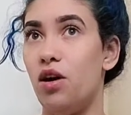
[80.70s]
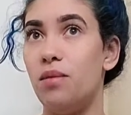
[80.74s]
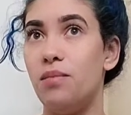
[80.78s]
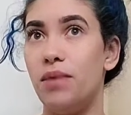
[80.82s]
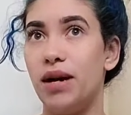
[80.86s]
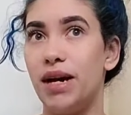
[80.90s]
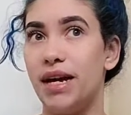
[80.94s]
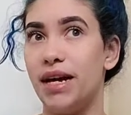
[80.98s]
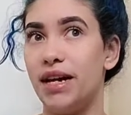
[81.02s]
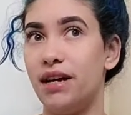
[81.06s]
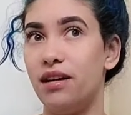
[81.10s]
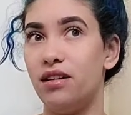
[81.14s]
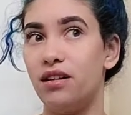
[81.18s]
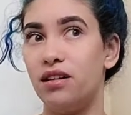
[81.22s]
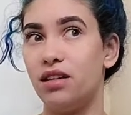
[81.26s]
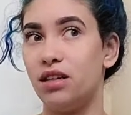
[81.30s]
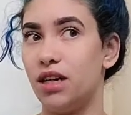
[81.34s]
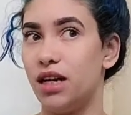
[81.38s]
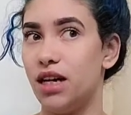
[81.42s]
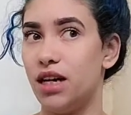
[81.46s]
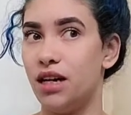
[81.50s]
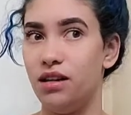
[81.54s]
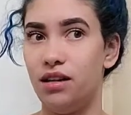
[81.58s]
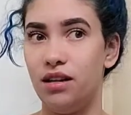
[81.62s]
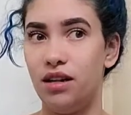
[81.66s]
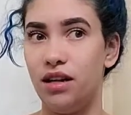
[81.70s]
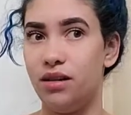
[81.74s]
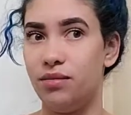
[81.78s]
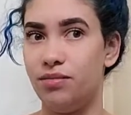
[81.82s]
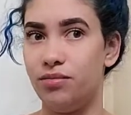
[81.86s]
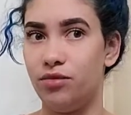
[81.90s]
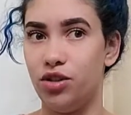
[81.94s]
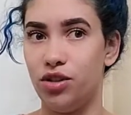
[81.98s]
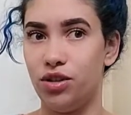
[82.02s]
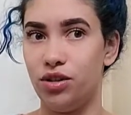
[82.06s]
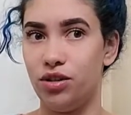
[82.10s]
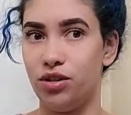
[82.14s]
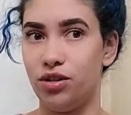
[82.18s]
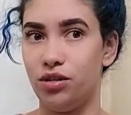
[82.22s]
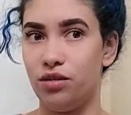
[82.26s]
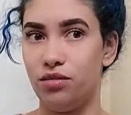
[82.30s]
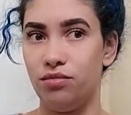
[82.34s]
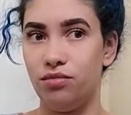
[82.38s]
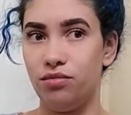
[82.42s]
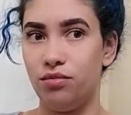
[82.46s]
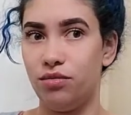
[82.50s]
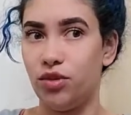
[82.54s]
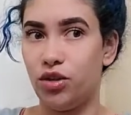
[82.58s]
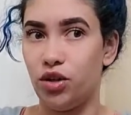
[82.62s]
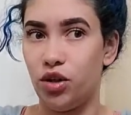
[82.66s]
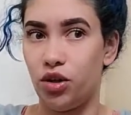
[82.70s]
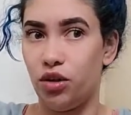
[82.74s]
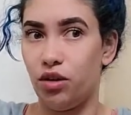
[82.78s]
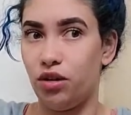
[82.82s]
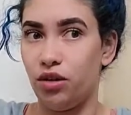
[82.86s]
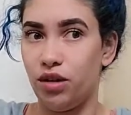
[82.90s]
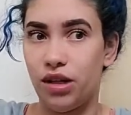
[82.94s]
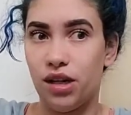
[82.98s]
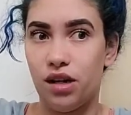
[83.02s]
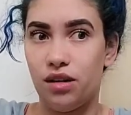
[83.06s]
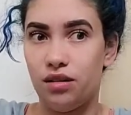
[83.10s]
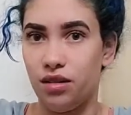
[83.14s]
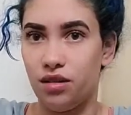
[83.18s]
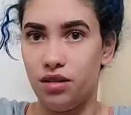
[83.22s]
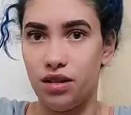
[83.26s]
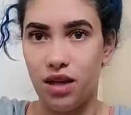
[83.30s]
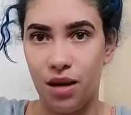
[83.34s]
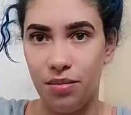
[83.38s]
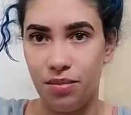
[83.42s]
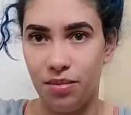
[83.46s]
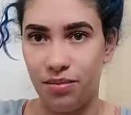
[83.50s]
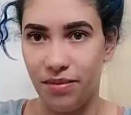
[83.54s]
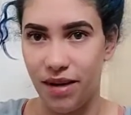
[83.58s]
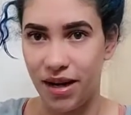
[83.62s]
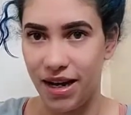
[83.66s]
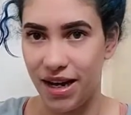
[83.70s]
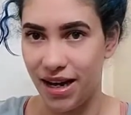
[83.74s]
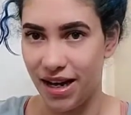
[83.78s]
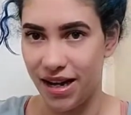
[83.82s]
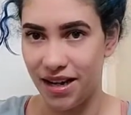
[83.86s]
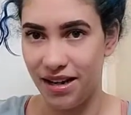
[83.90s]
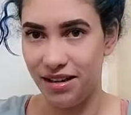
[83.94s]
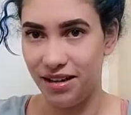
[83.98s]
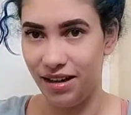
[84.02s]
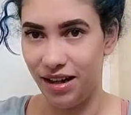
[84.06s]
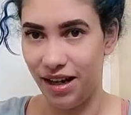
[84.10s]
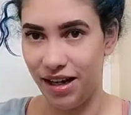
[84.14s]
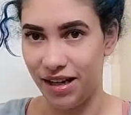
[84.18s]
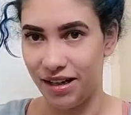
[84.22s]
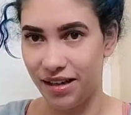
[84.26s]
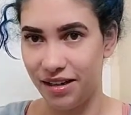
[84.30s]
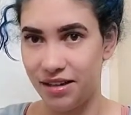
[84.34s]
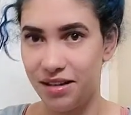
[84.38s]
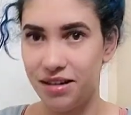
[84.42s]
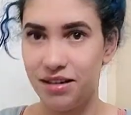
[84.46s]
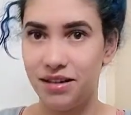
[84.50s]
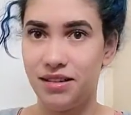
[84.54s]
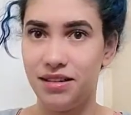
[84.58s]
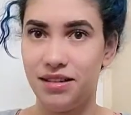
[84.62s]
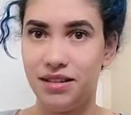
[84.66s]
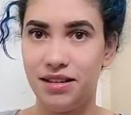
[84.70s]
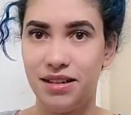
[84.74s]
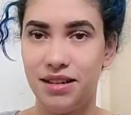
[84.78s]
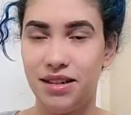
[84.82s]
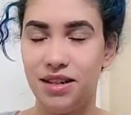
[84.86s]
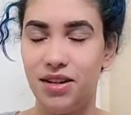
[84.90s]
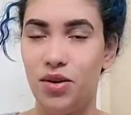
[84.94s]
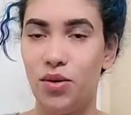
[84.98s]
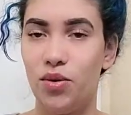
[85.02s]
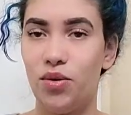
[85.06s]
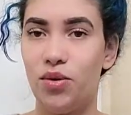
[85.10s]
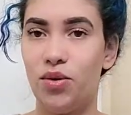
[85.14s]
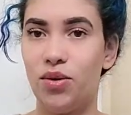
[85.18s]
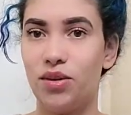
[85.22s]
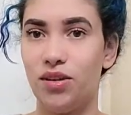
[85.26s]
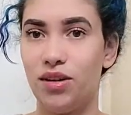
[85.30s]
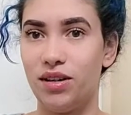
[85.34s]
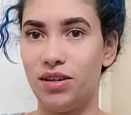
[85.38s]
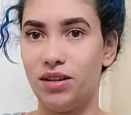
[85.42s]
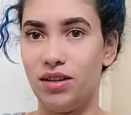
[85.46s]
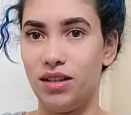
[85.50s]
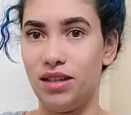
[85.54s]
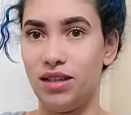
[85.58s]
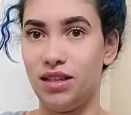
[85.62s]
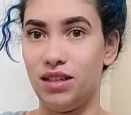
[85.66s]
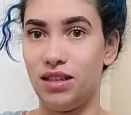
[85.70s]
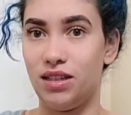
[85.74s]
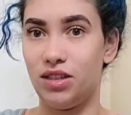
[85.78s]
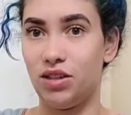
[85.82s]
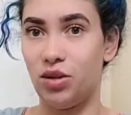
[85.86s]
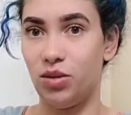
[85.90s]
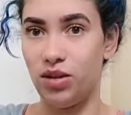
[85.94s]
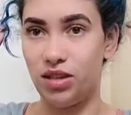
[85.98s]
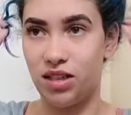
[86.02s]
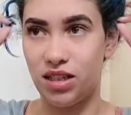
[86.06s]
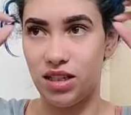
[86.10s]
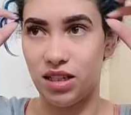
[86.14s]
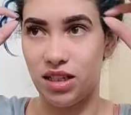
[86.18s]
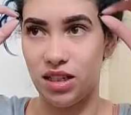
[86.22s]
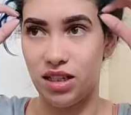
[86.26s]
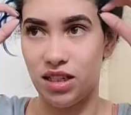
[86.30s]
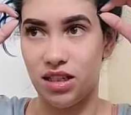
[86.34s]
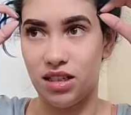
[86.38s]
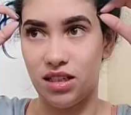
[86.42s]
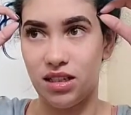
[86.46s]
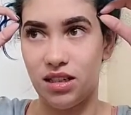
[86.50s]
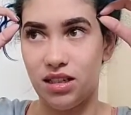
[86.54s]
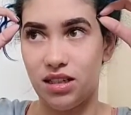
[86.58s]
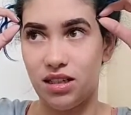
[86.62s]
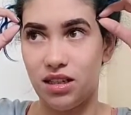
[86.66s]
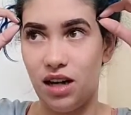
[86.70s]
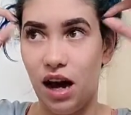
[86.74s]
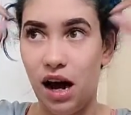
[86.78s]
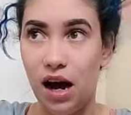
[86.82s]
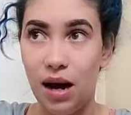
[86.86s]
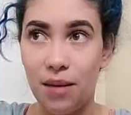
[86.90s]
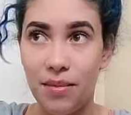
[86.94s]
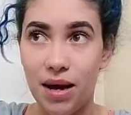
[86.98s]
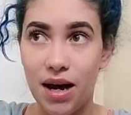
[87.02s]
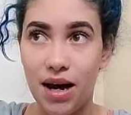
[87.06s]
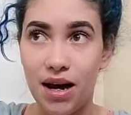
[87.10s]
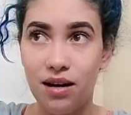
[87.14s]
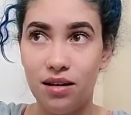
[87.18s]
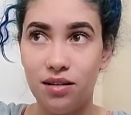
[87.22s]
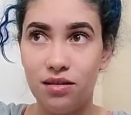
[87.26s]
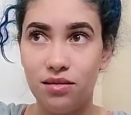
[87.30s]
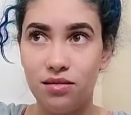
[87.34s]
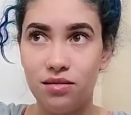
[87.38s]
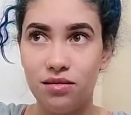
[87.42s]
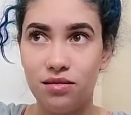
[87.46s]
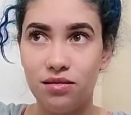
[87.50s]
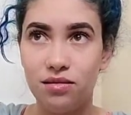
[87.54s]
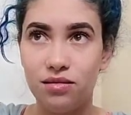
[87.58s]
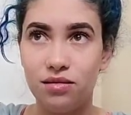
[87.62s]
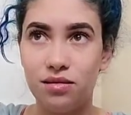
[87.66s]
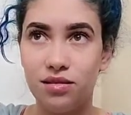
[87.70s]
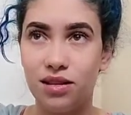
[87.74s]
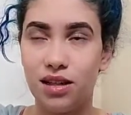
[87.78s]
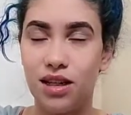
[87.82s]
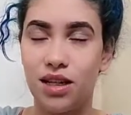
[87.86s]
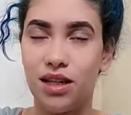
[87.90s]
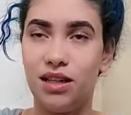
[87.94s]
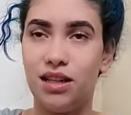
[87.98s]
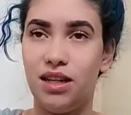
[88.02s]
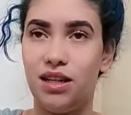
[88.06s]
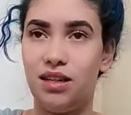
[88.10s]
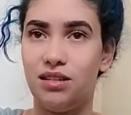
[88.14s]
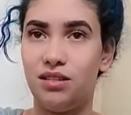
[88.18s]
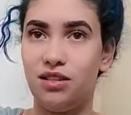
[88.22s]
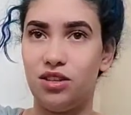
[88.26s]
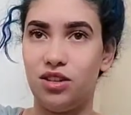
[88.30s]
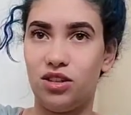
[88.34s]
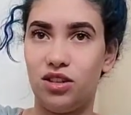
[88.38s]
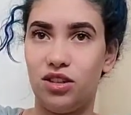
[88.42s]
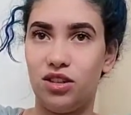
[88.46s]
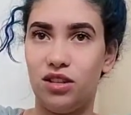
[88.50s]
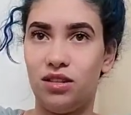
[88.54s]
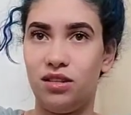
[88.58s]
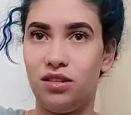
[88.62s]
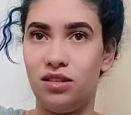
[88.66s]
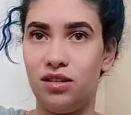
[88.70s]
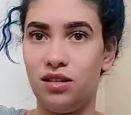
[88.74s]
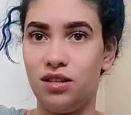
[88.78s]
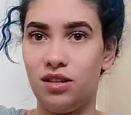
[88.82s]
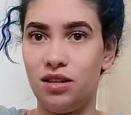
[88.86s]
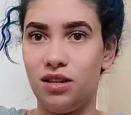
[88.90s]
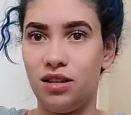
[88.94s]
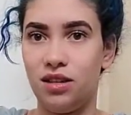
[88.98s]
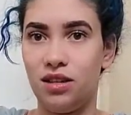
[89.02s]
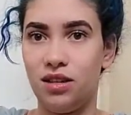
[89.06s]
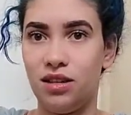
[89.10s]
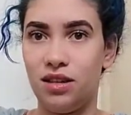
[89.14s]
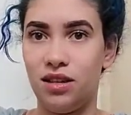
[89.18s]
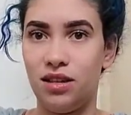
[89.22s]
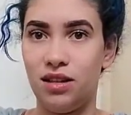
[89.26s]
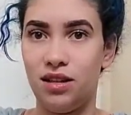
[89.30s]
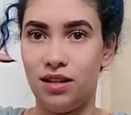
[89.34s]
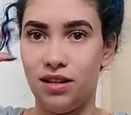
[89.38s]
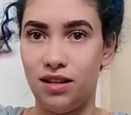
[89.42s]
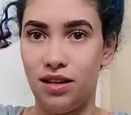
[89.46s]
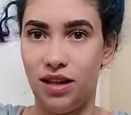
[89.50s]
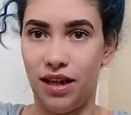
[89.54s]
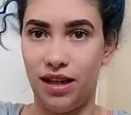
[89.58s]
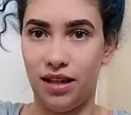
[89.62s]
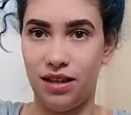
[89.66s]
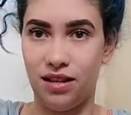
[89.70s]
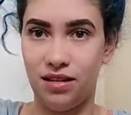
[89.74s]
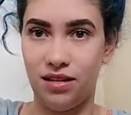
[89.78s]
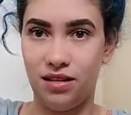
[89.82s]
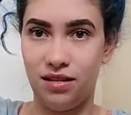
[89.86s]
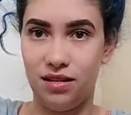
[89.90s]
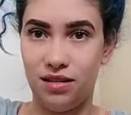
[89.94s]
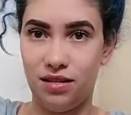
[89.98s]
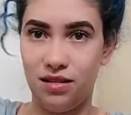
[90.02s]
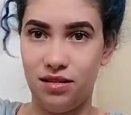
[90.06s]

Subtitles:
my hair gonna end up just curly on the top of my head, like, or is it gonna come out and then just like